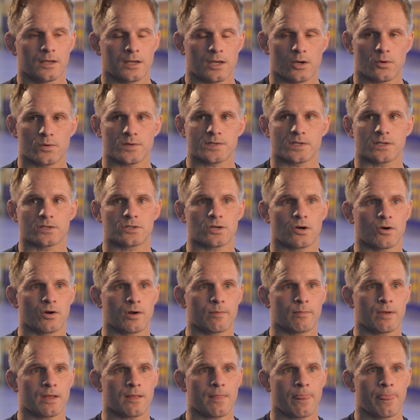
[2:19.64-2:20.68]
It was a
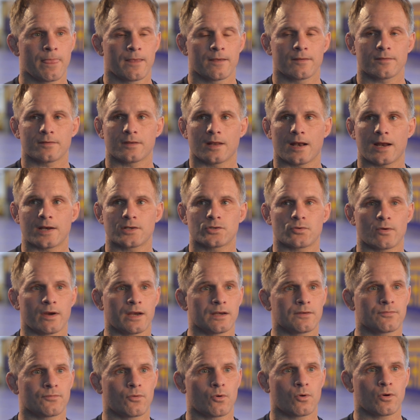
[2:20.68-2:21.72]
tournament that I
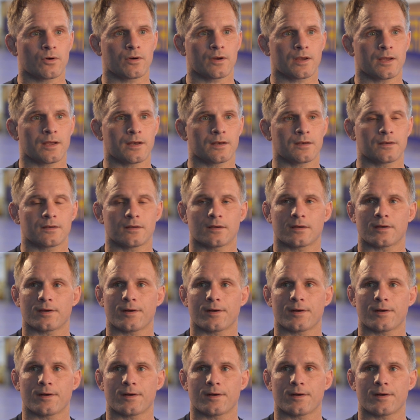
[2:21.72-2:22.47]
trained for and